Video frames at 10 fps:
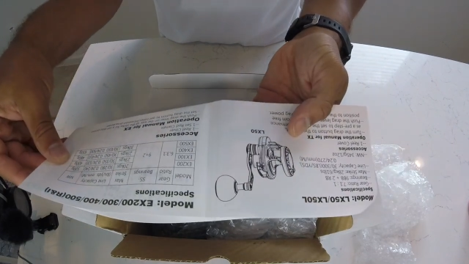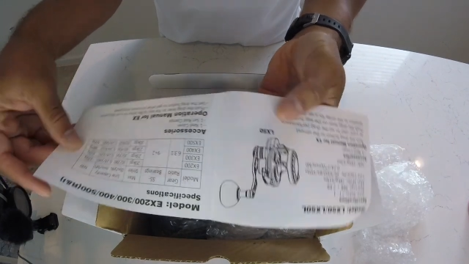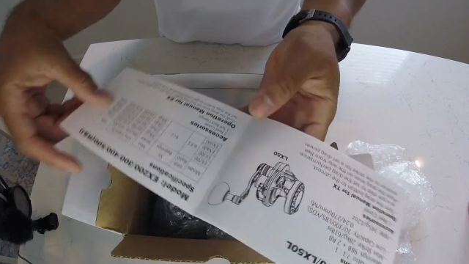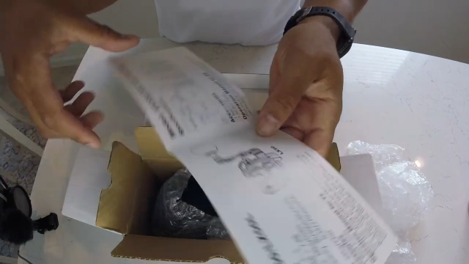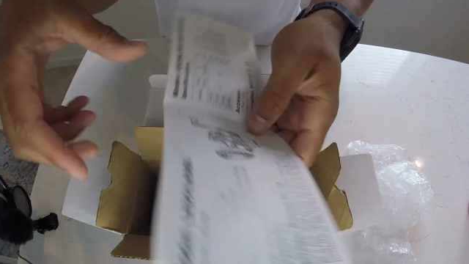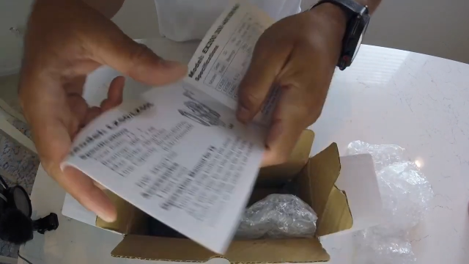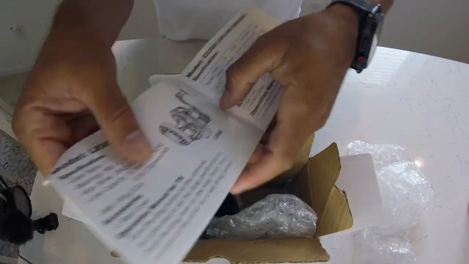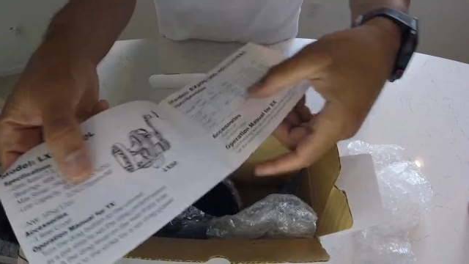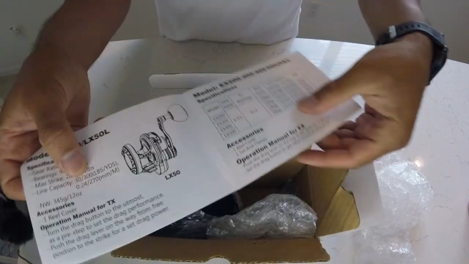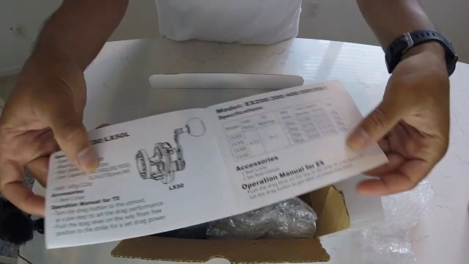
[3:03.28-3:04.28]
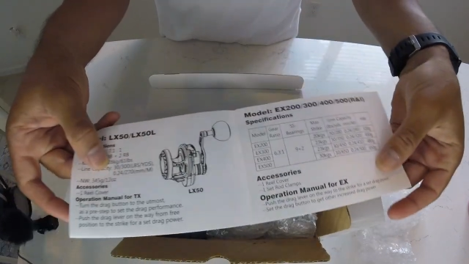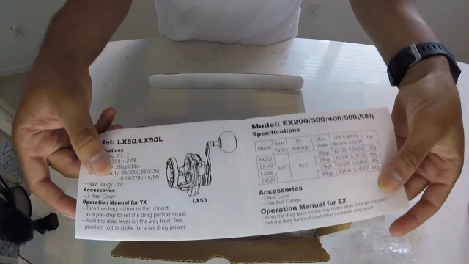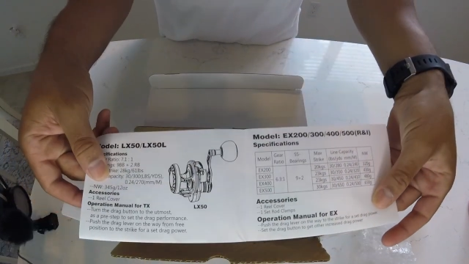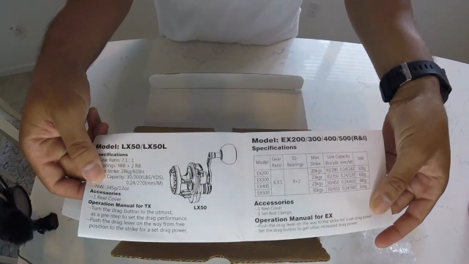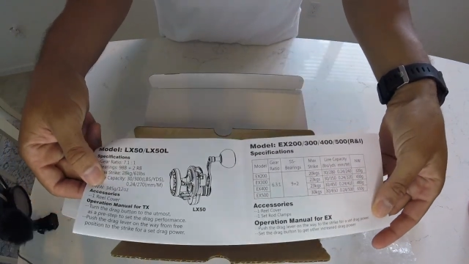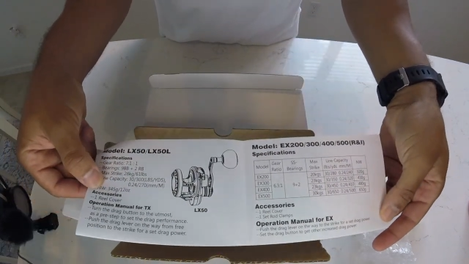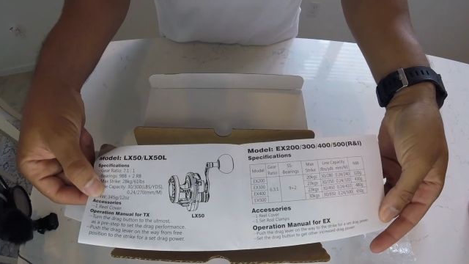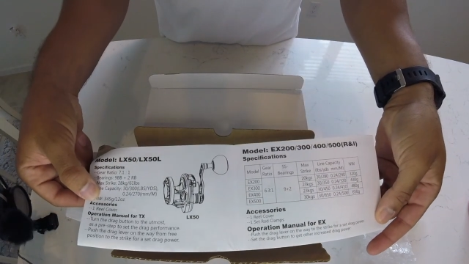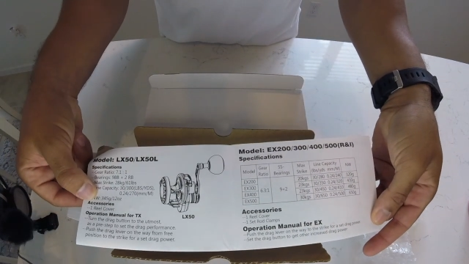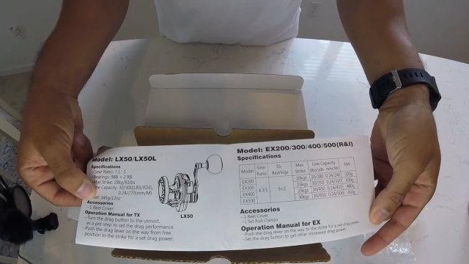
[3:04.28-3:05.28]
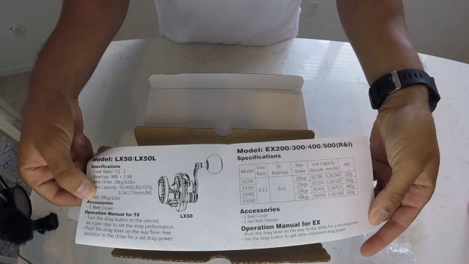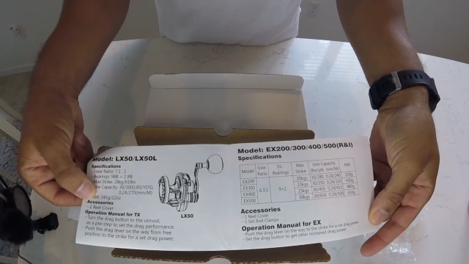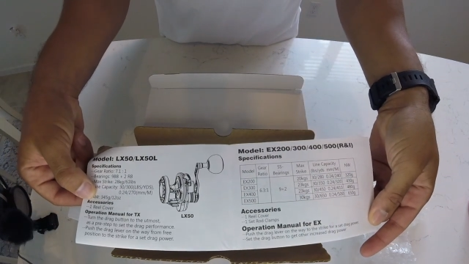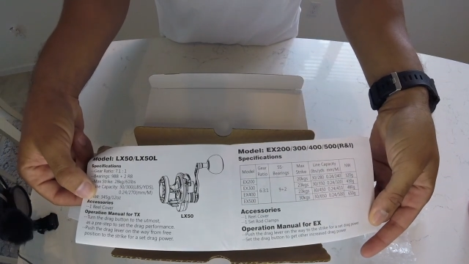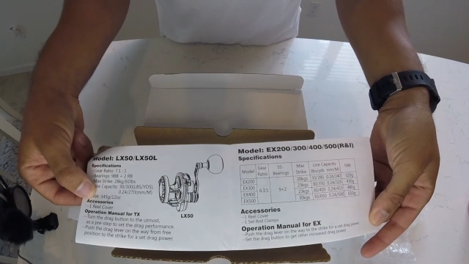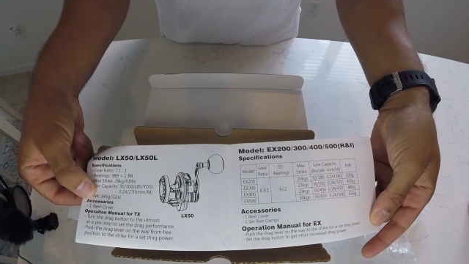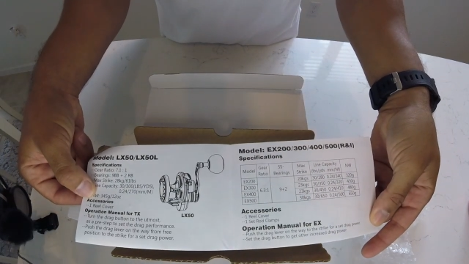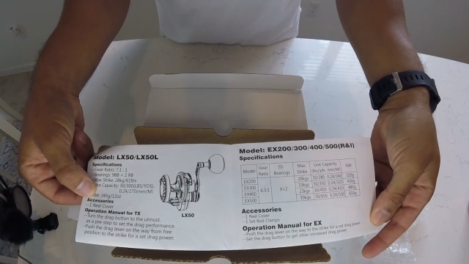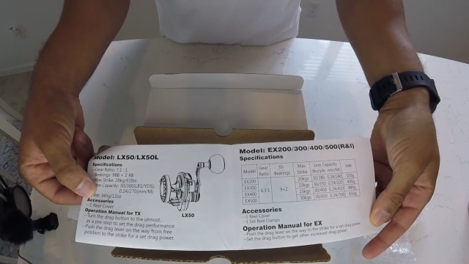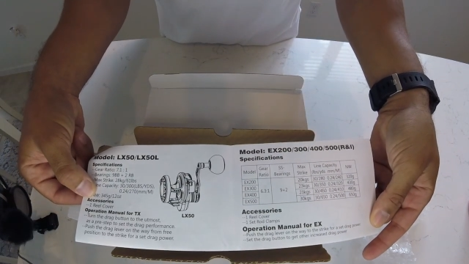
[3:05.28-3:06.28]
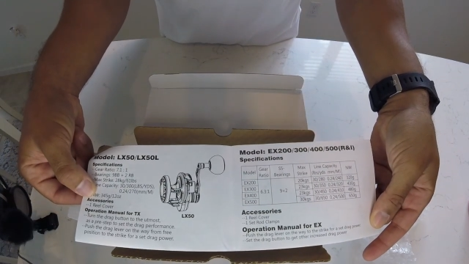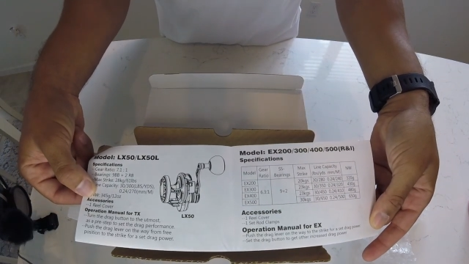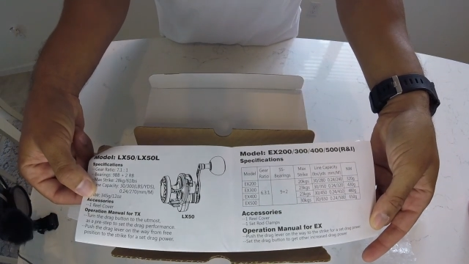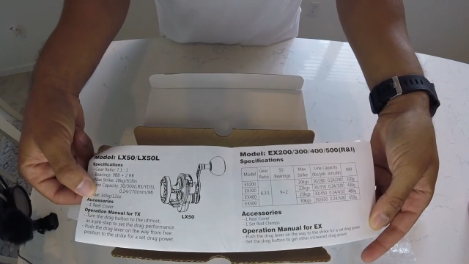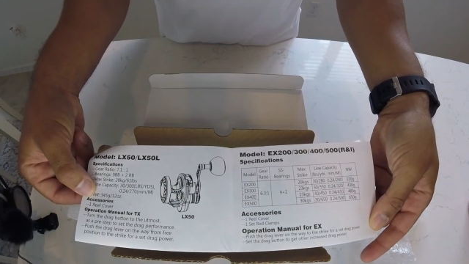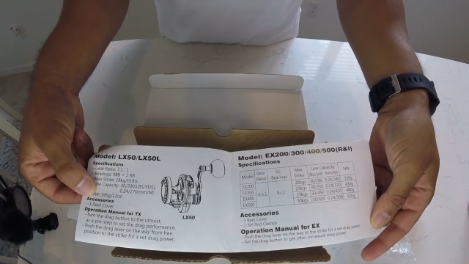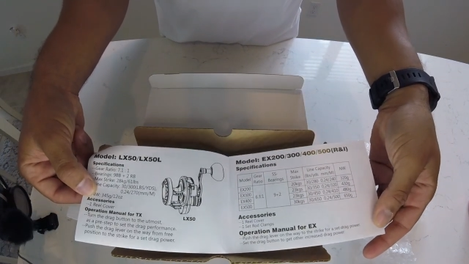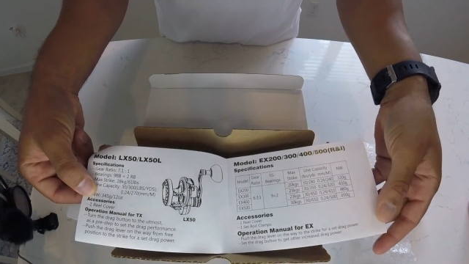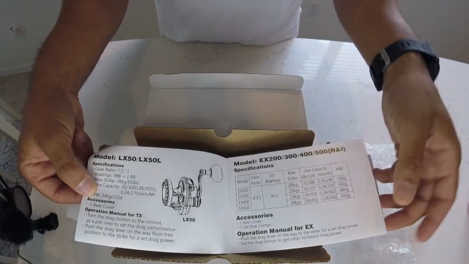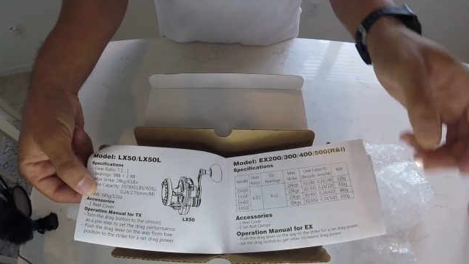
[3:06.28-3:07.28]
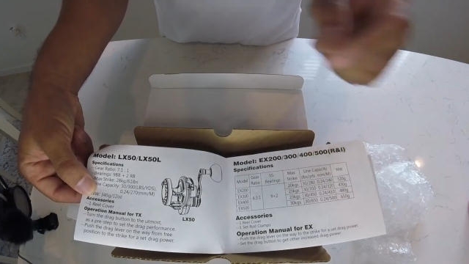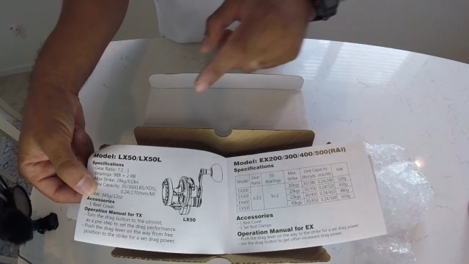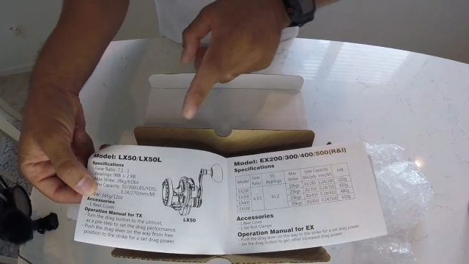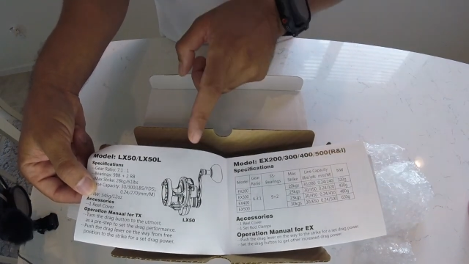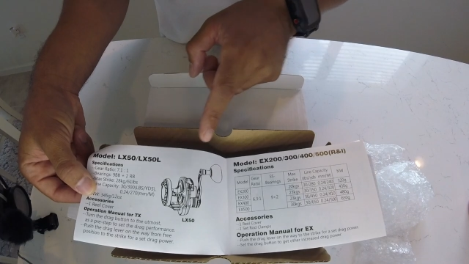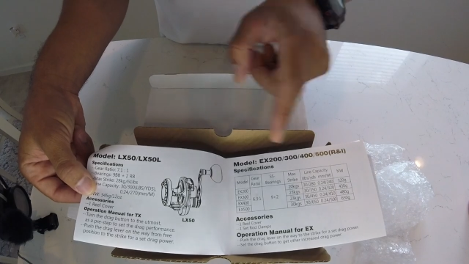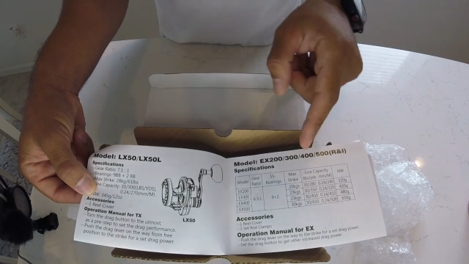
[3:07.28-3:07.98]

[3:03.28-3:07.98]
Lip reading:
[unreadable: no face in view]